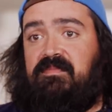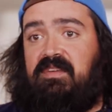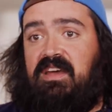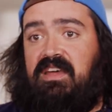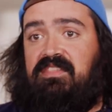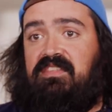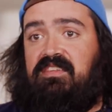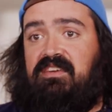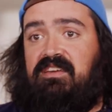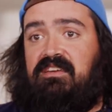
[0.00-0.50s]
I
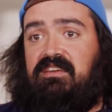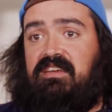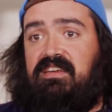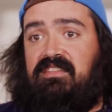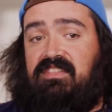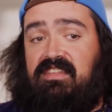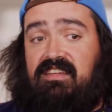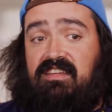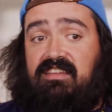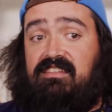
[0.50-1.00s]
think
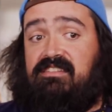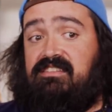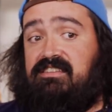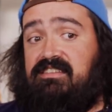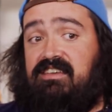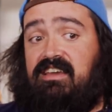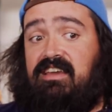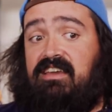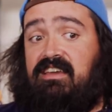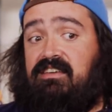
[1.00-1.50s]
at the end of the
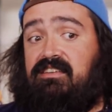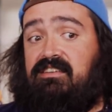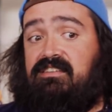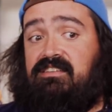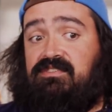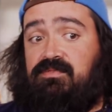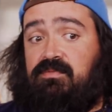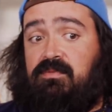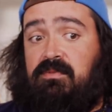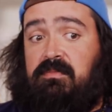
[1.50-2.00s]
day,
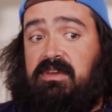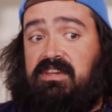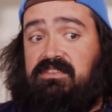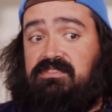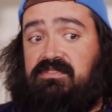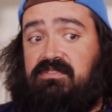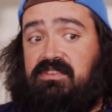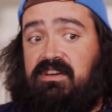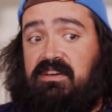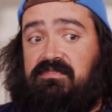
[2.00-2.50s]
it's what
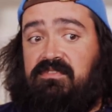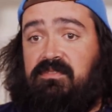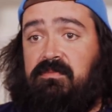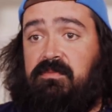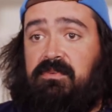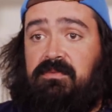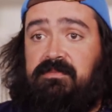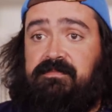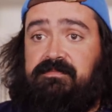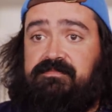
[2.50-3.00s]
makes you
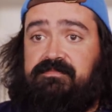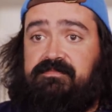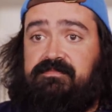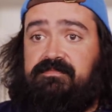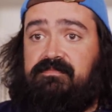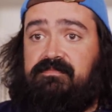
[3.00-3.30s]
comfortable.